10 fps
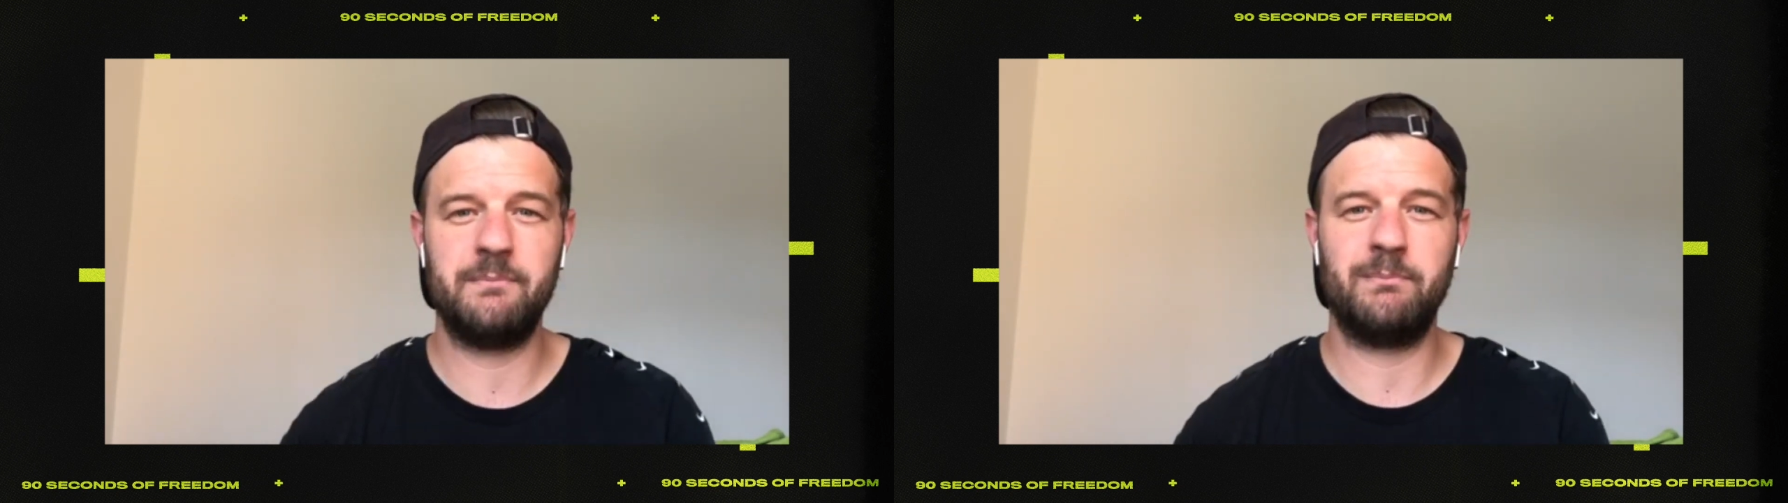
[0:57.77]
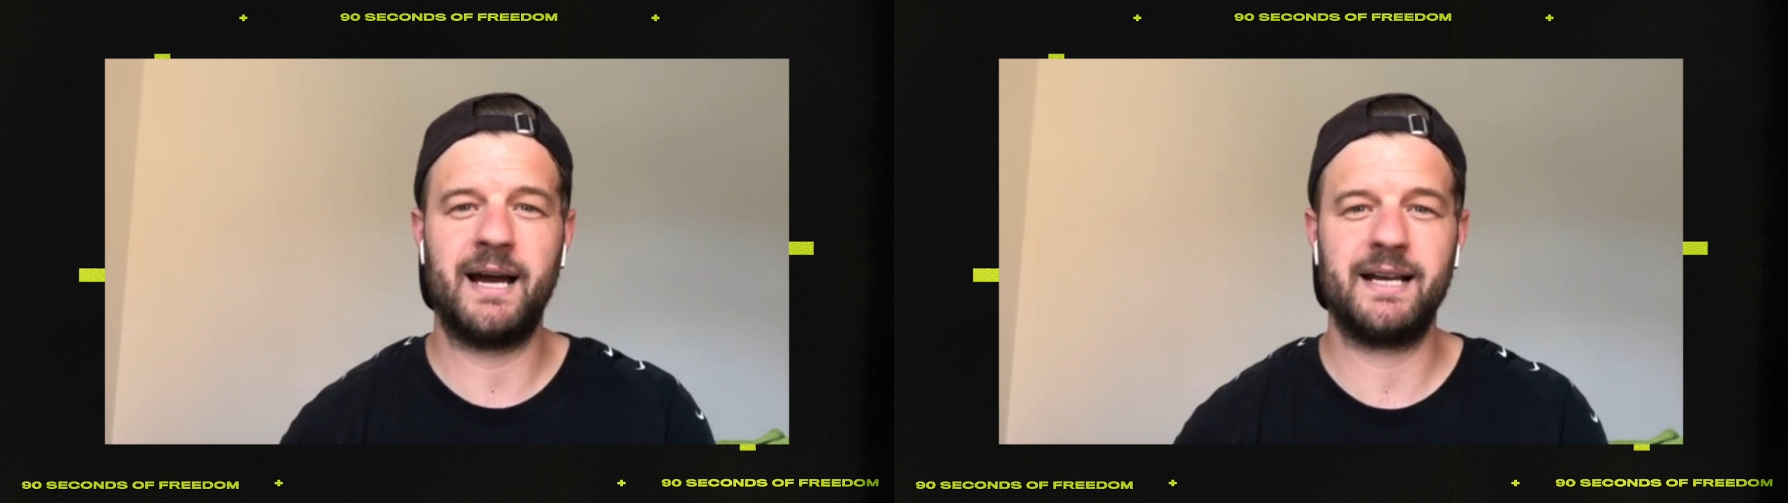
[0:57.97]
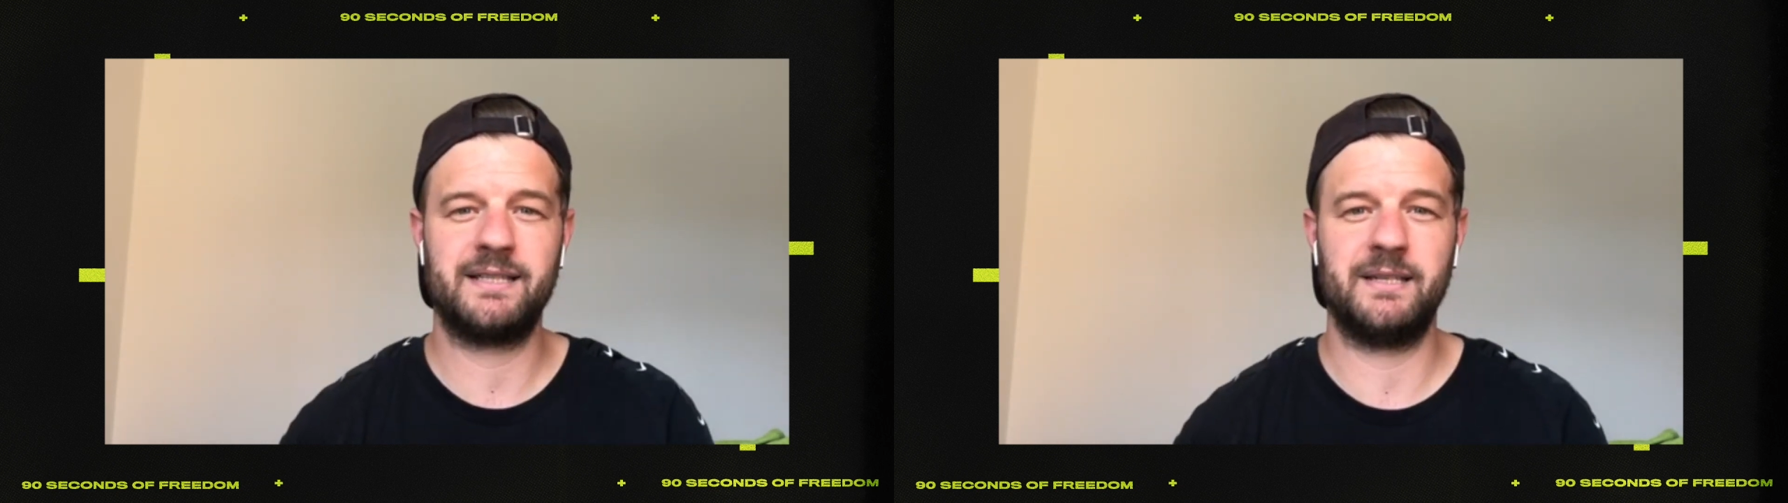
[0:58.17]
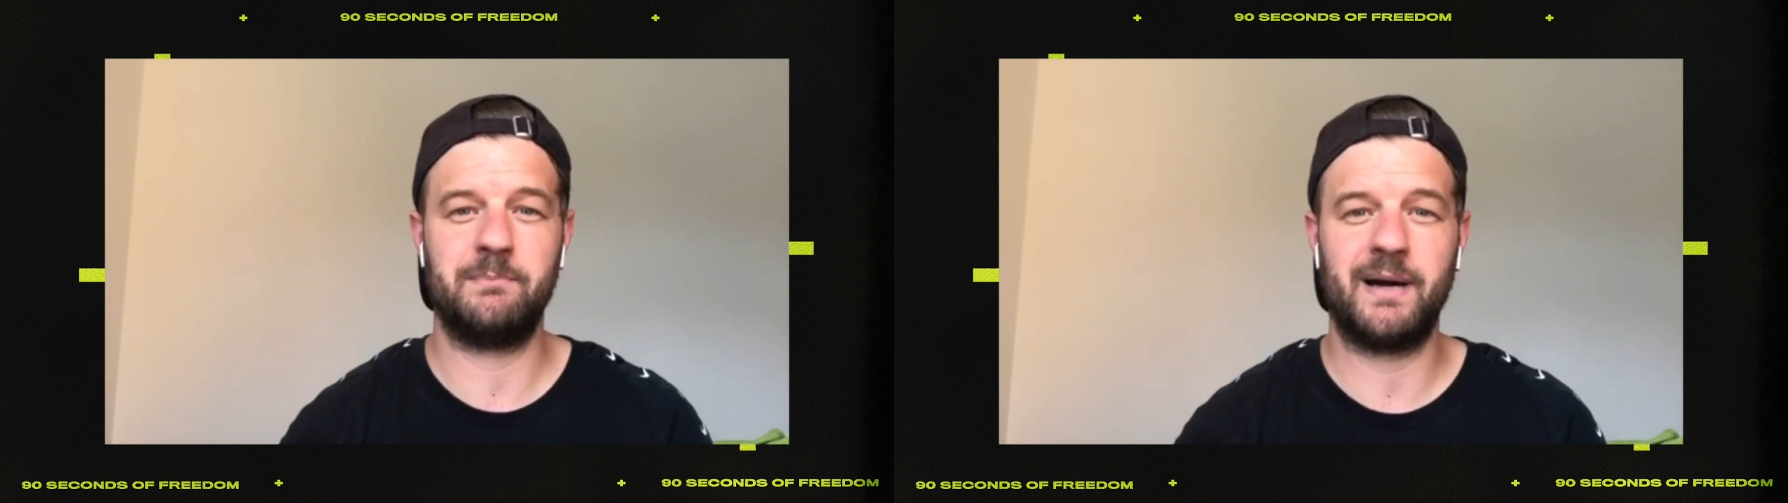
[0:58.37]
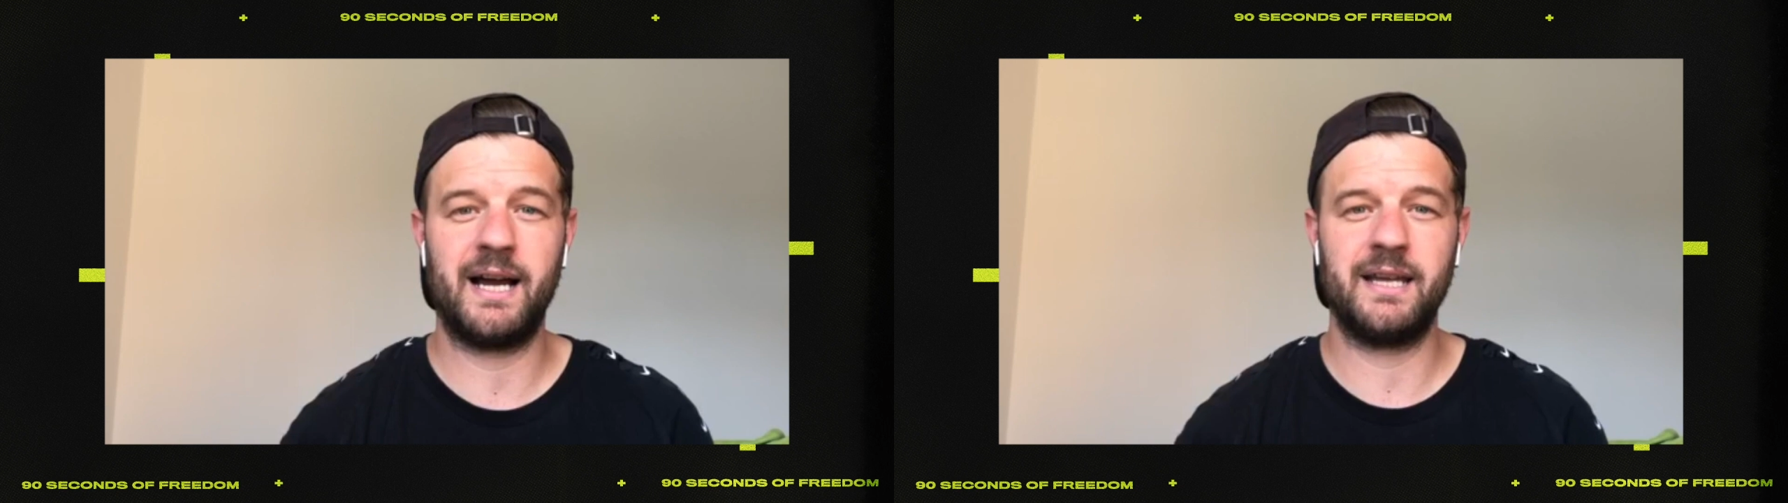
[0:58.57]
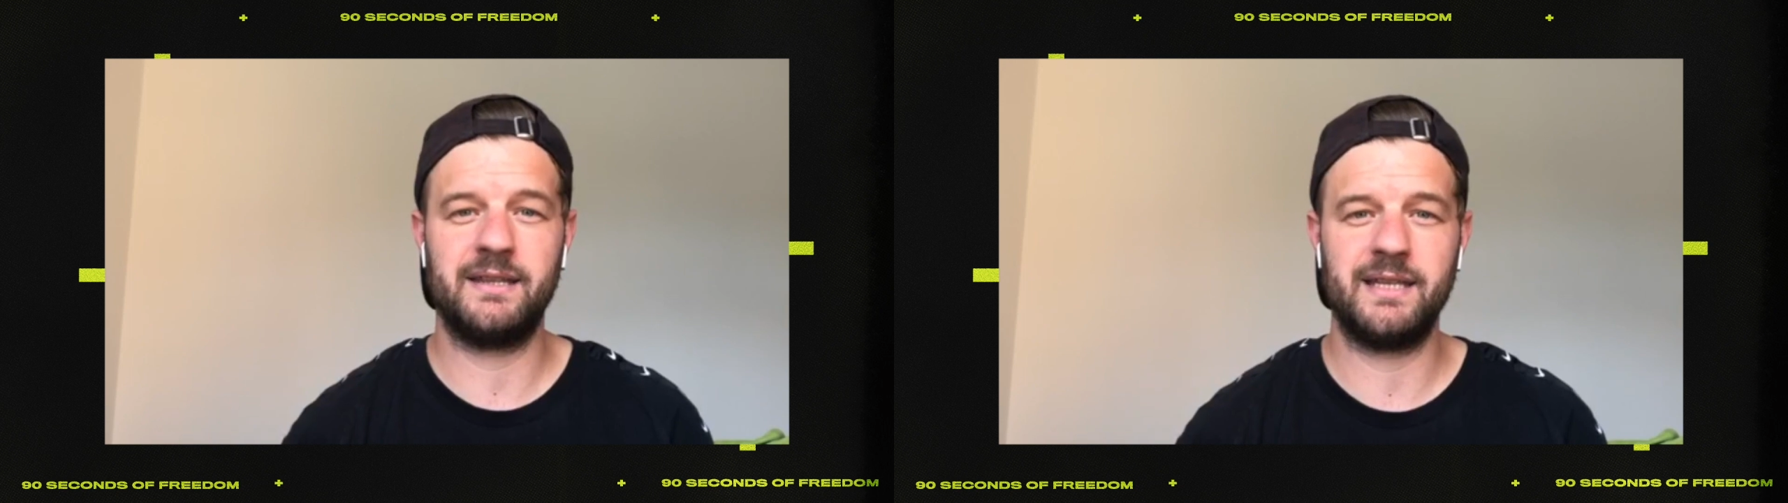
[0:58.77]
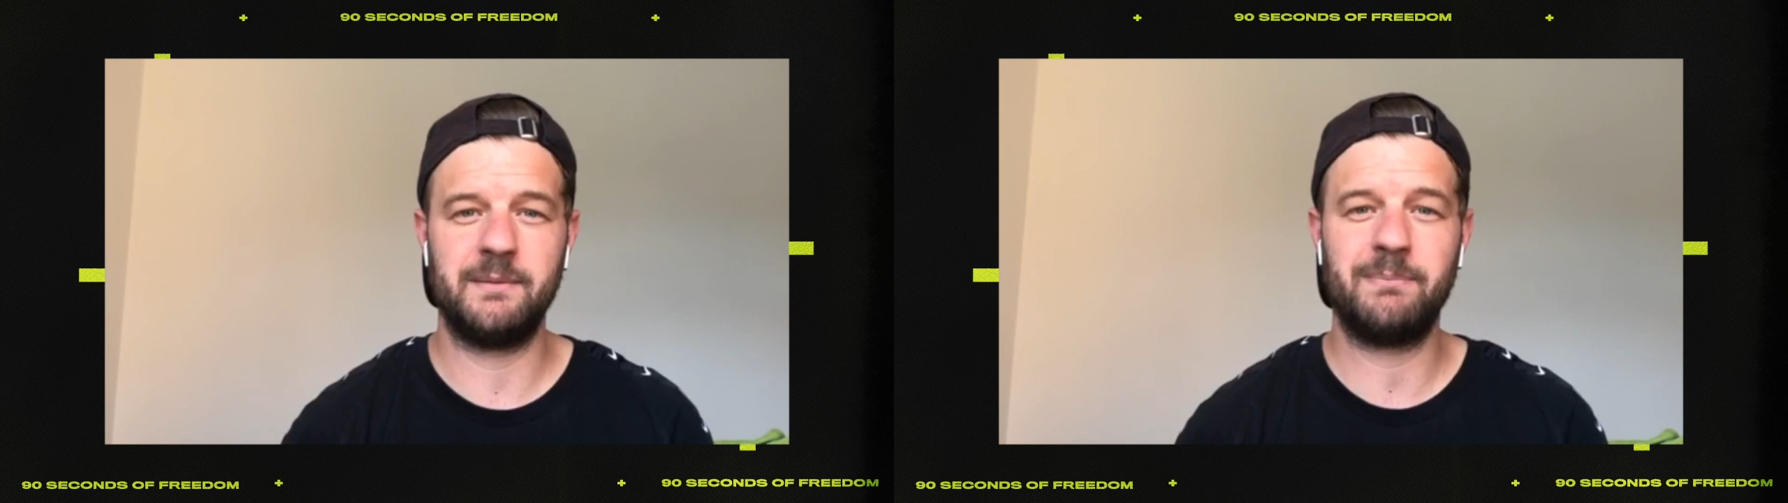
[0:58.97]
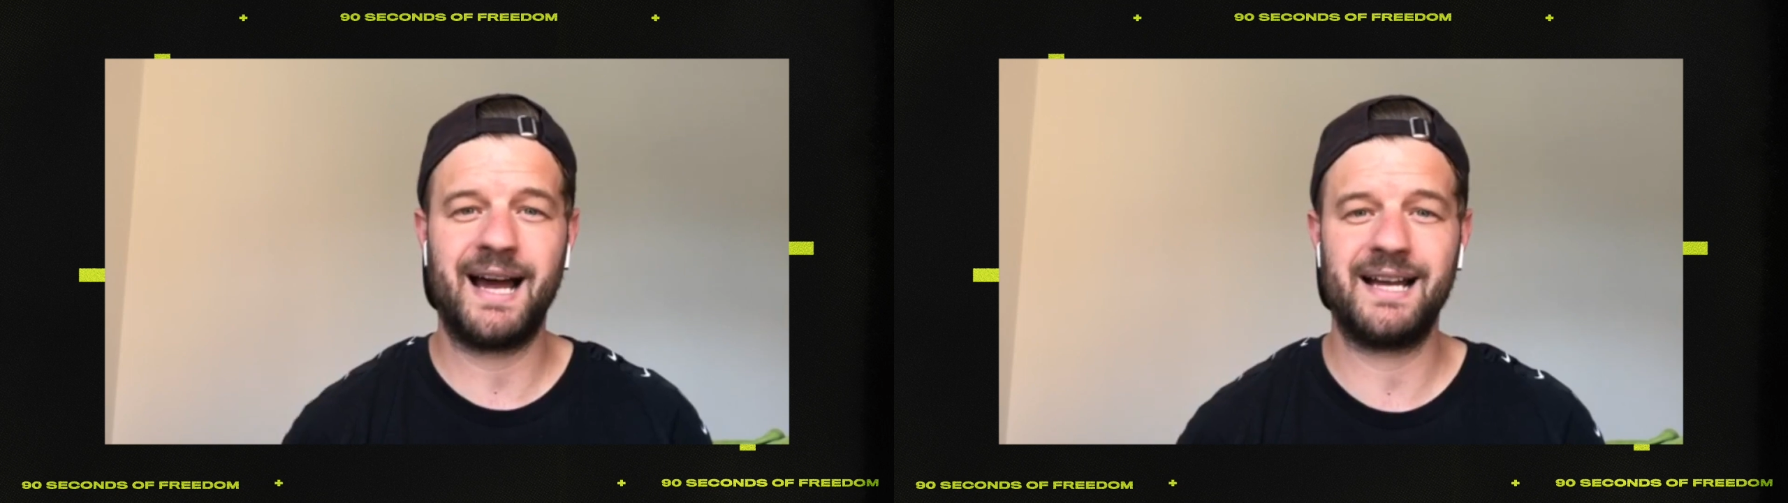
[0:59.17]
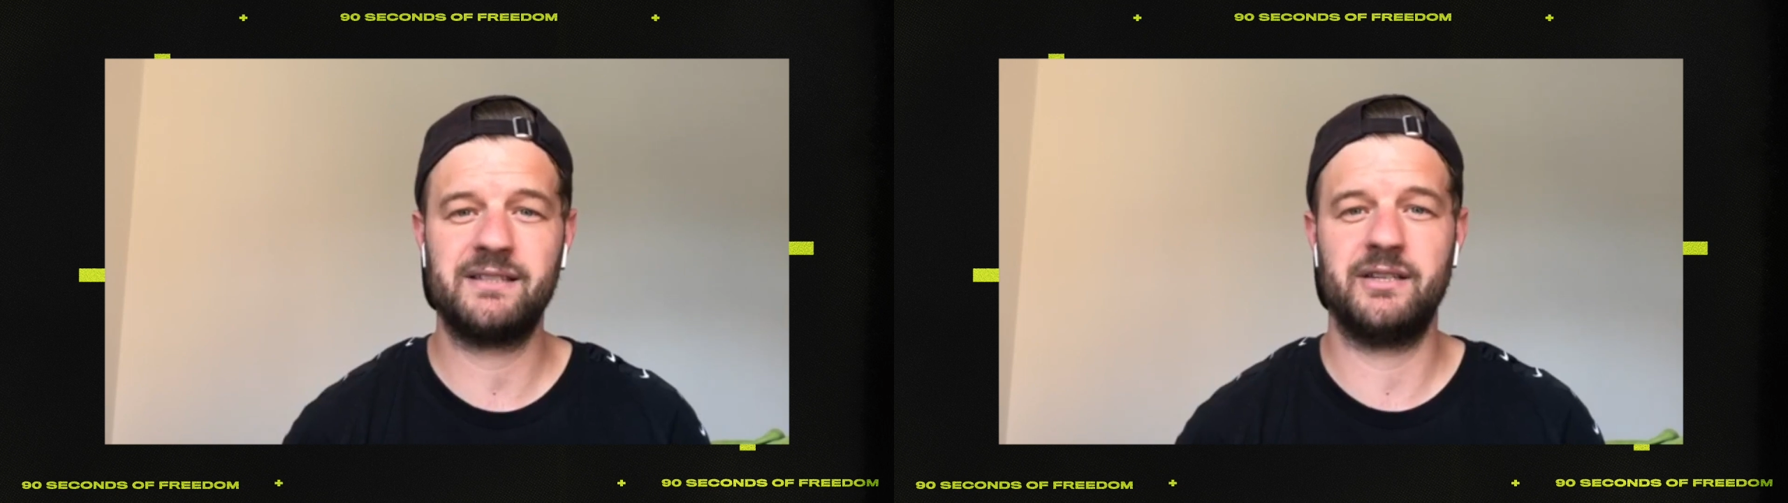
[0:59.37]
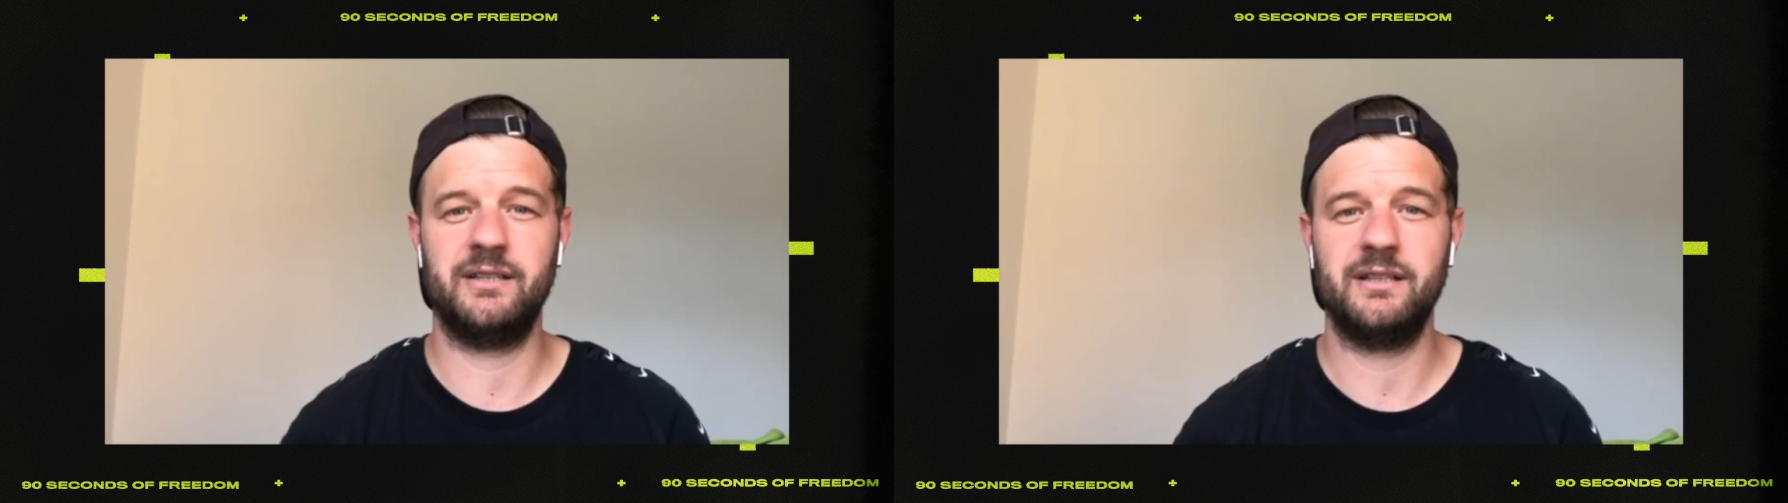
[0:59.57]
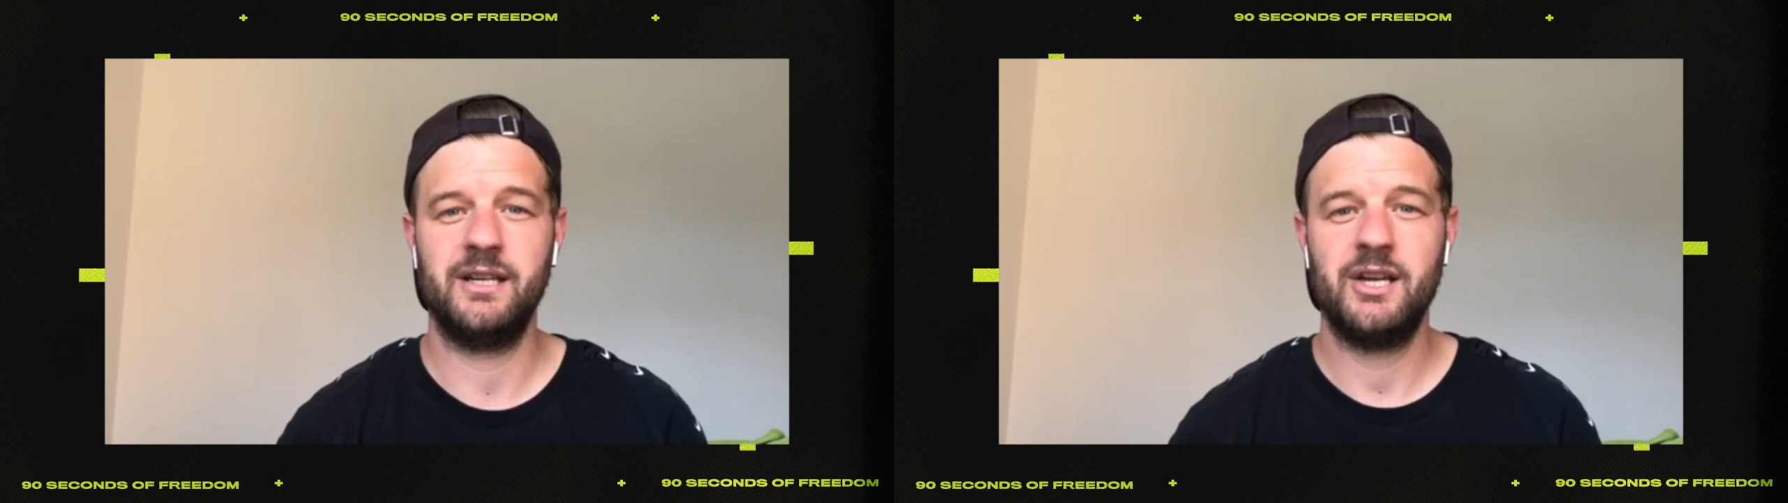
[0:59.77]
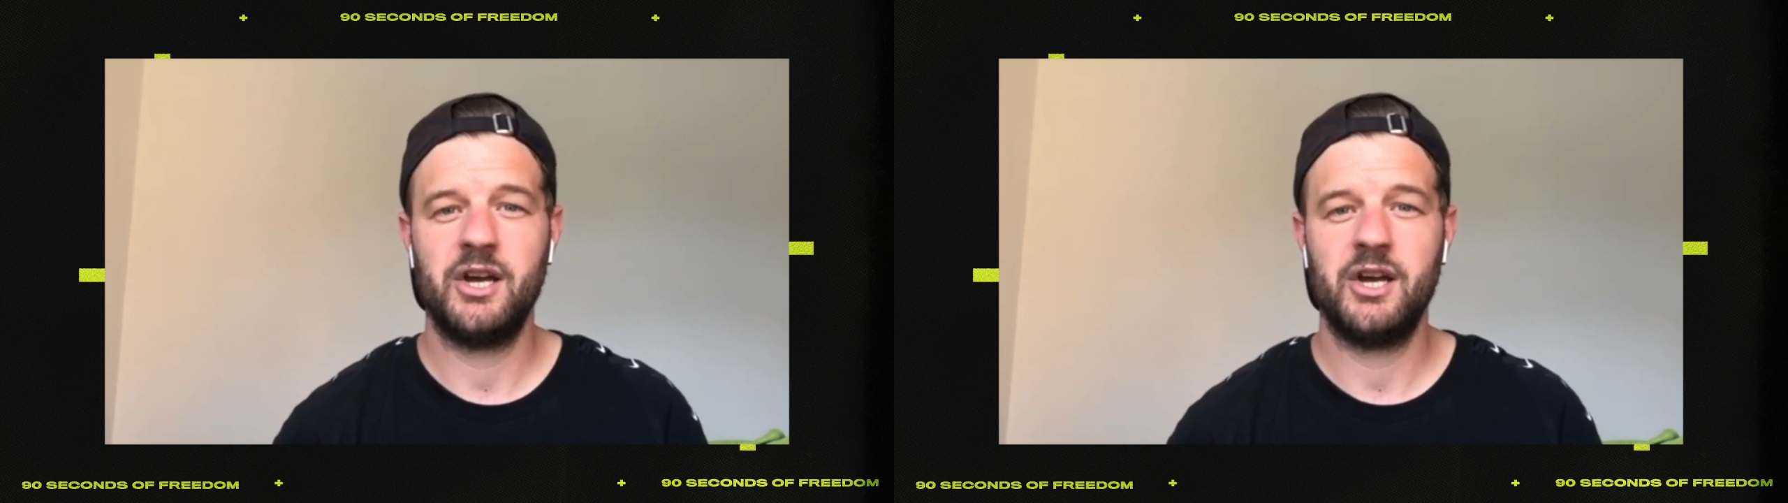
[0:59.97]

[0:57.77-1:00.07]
impacted by the pattern